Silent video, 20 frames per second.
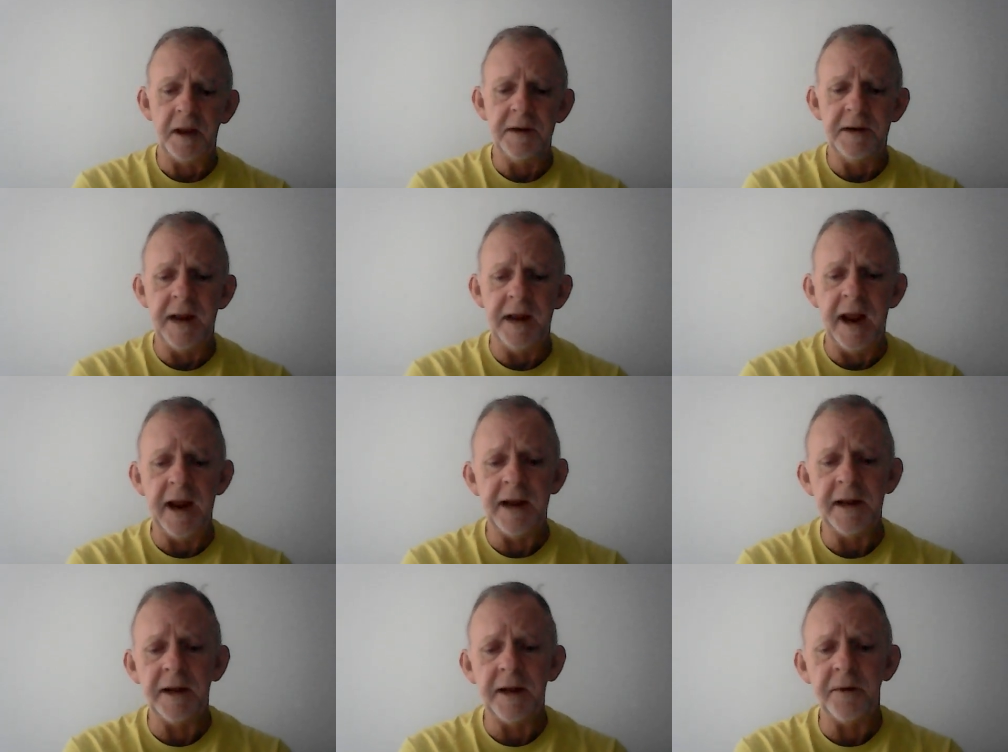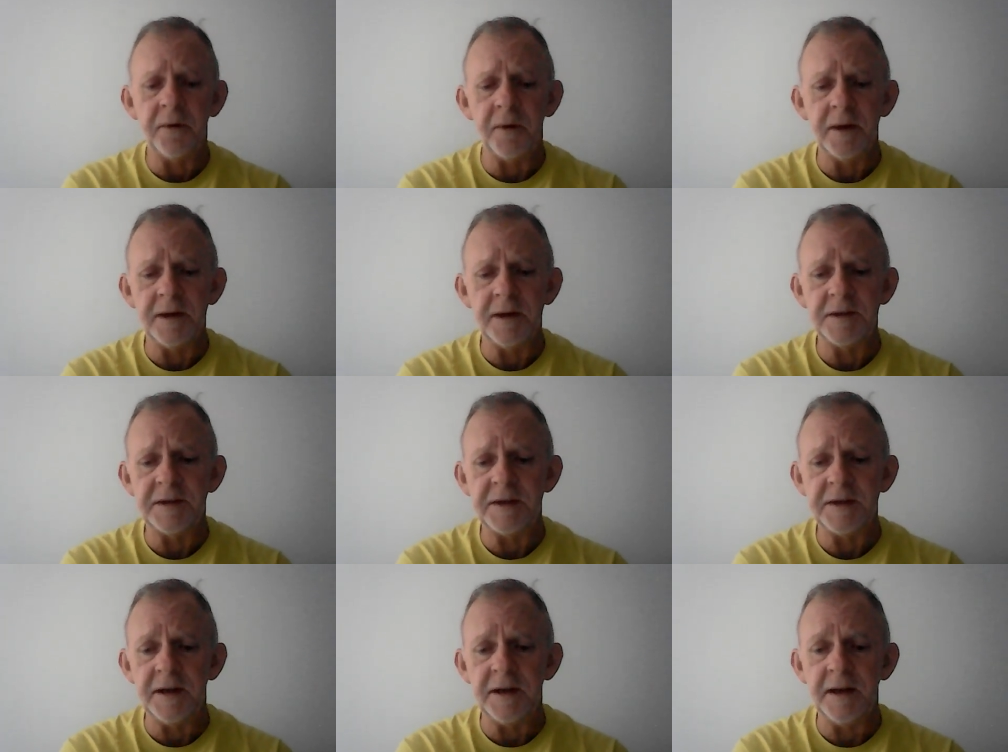Danny
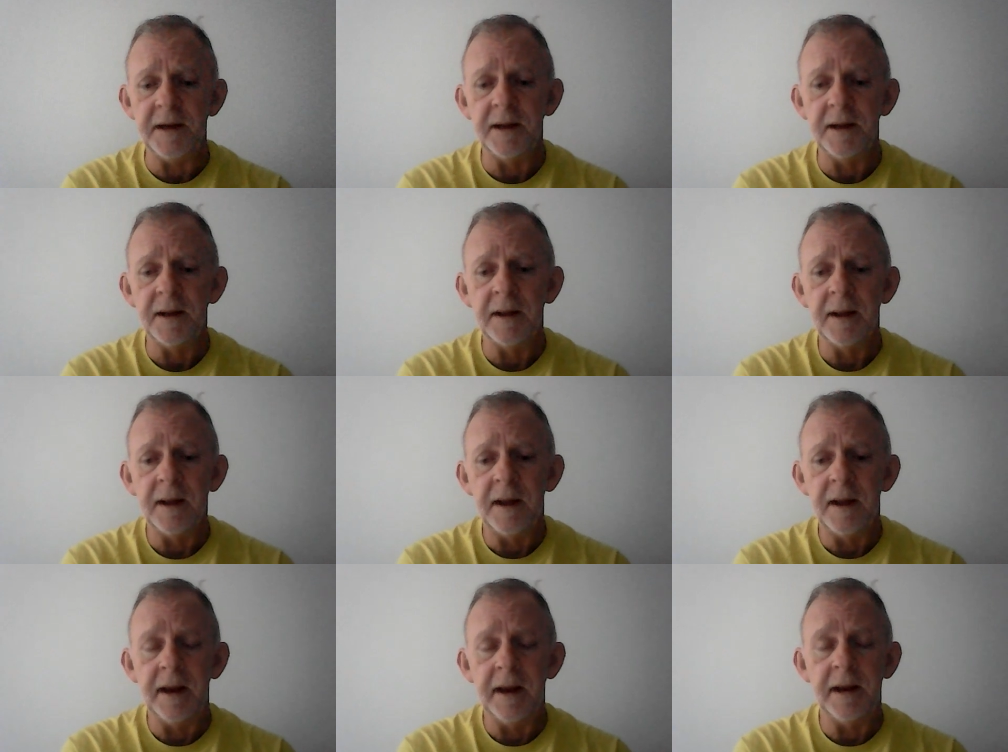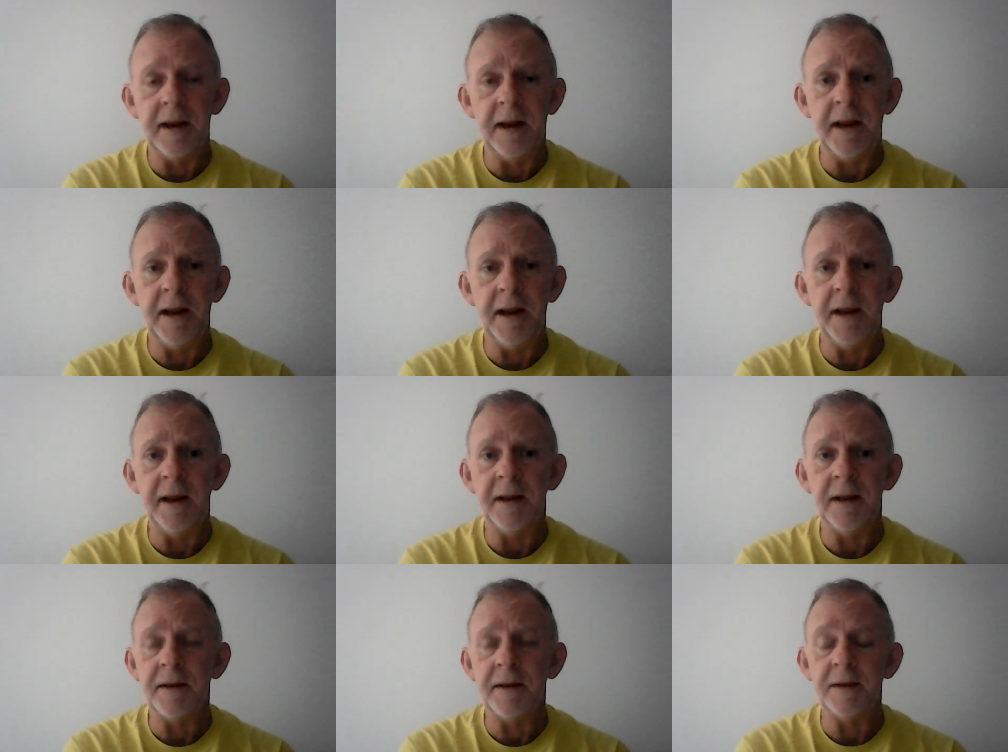Christie, and
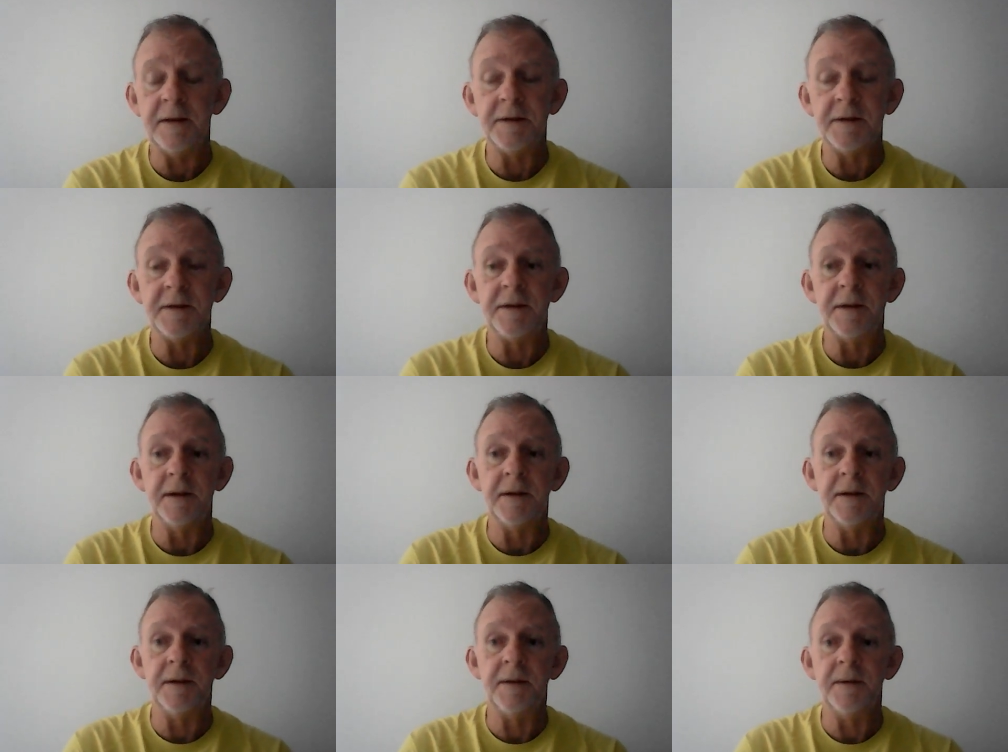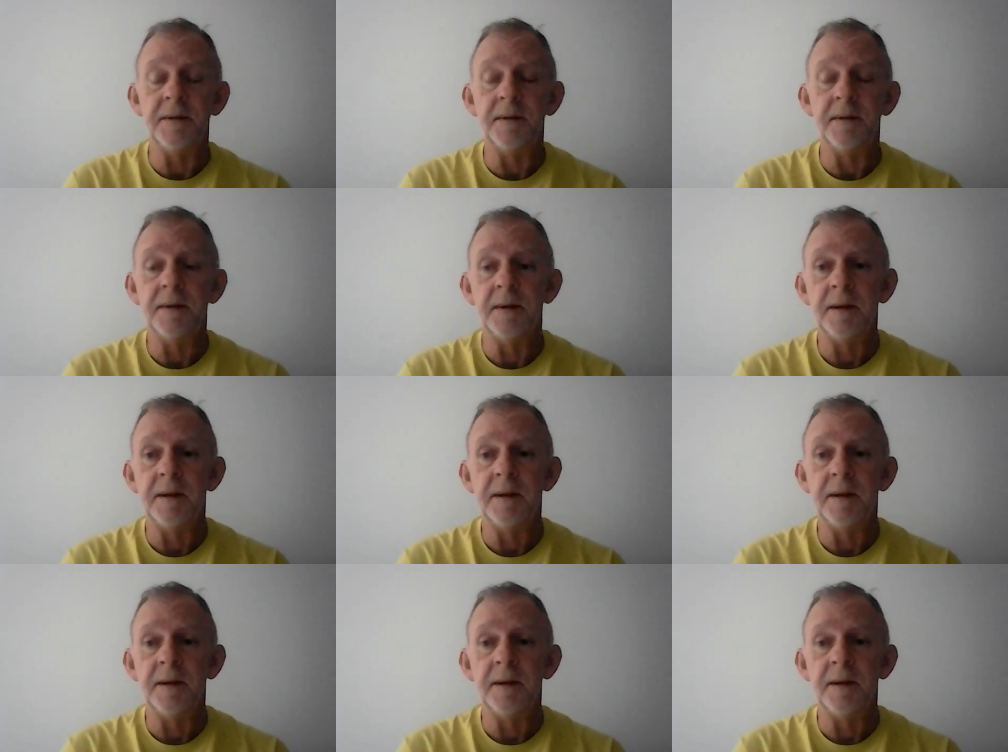he is the